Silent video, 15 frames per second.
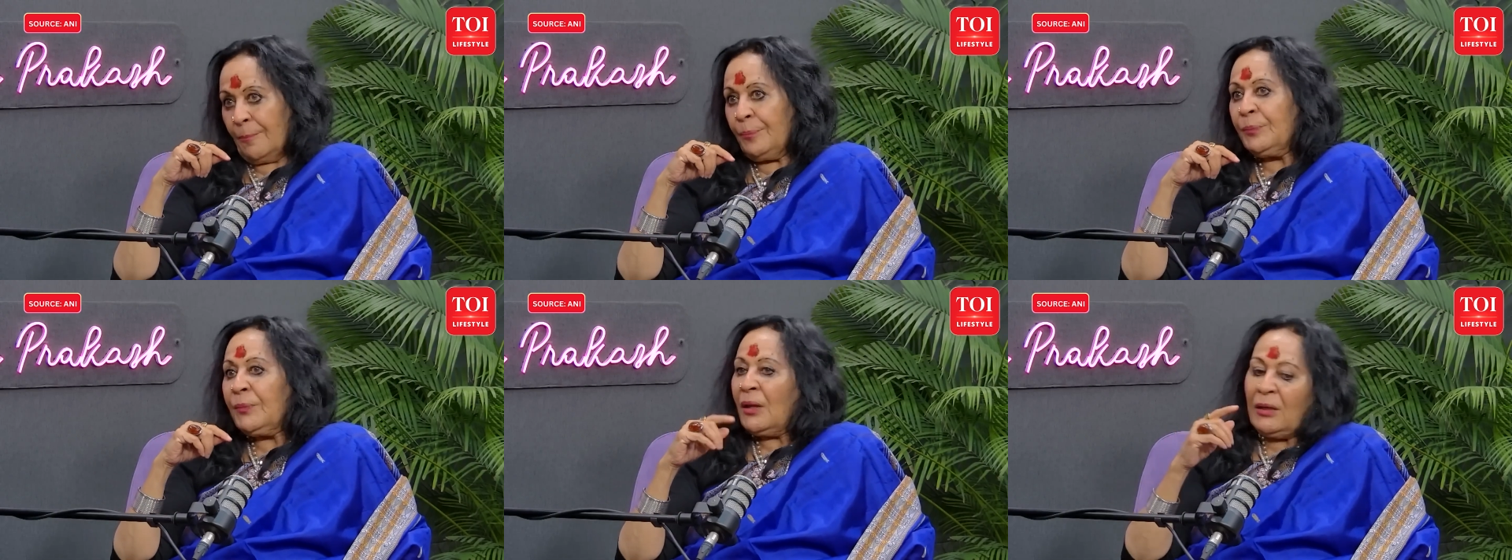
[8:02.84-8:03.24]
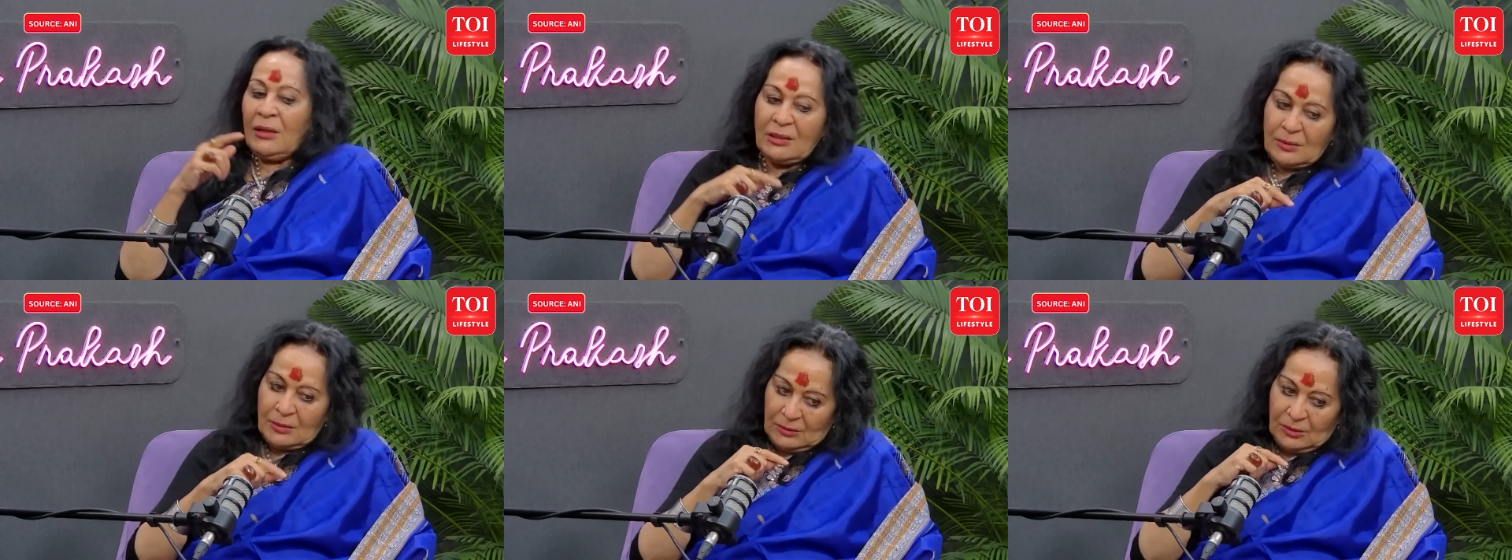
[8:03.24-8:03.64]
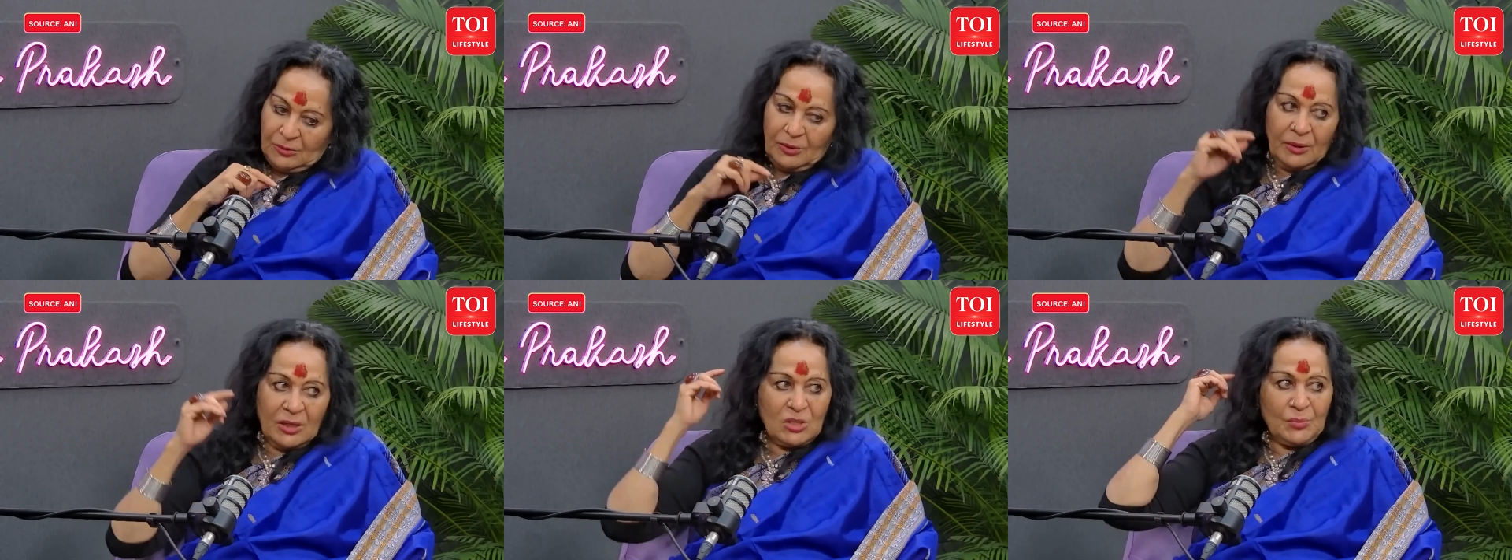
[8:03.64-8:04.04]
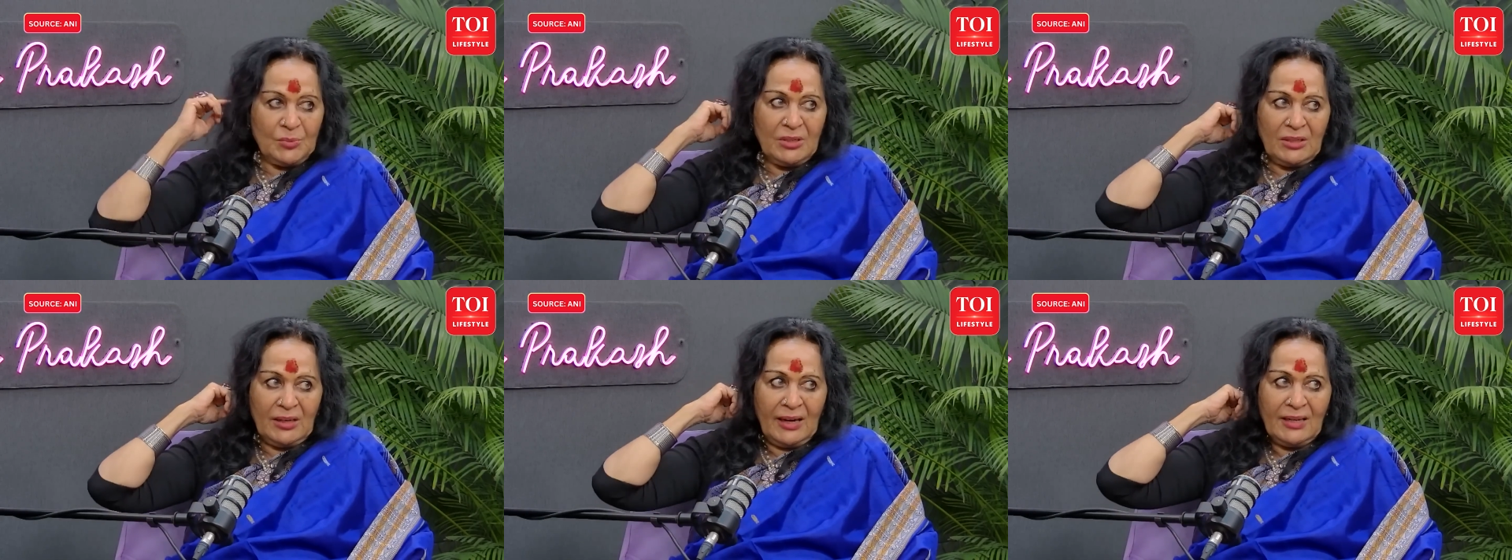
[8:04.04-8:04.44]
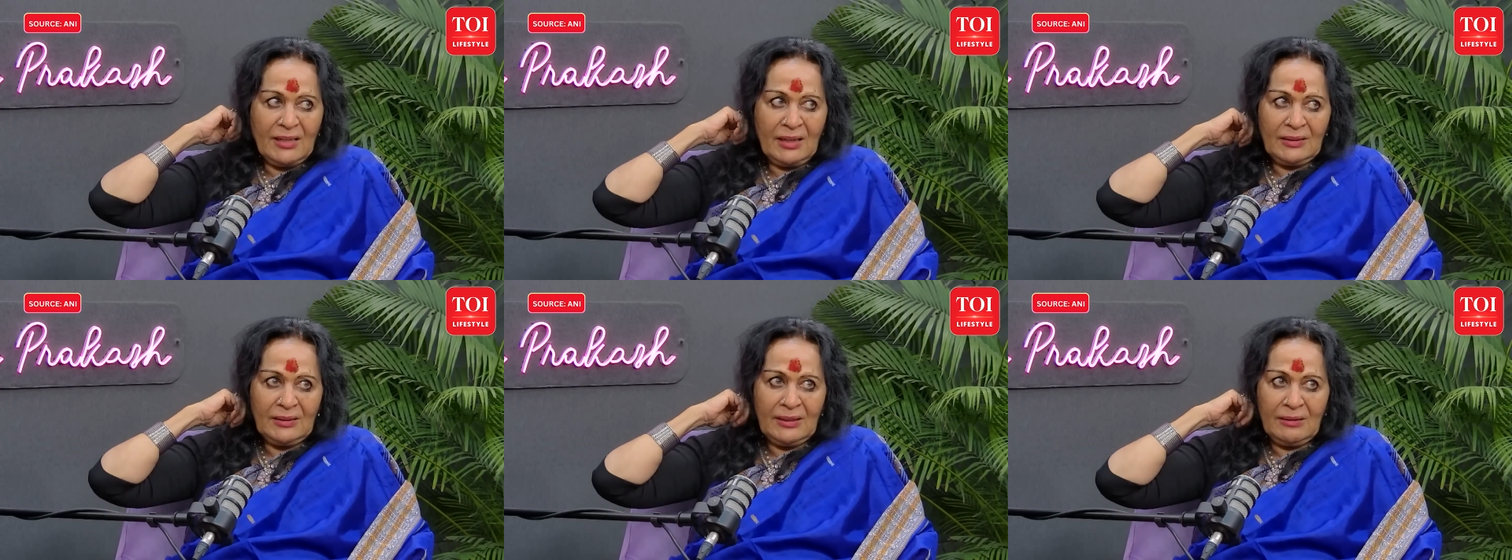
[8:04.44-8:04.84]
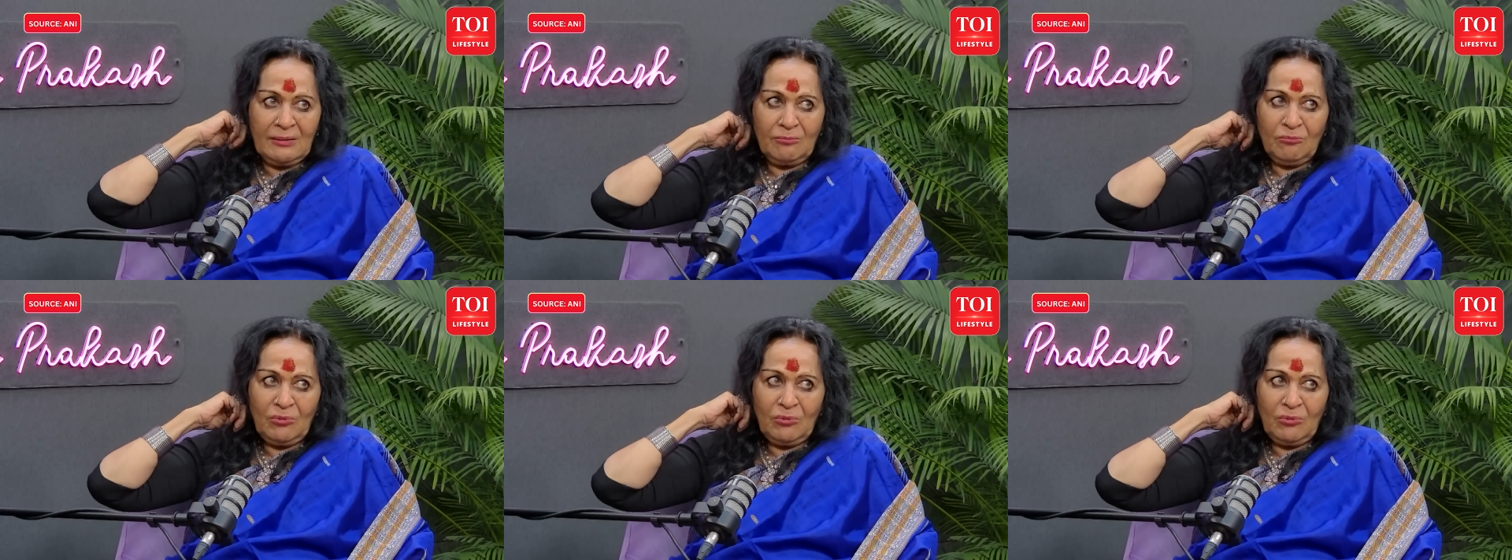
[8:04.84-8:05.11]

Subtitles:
The husband died, I think,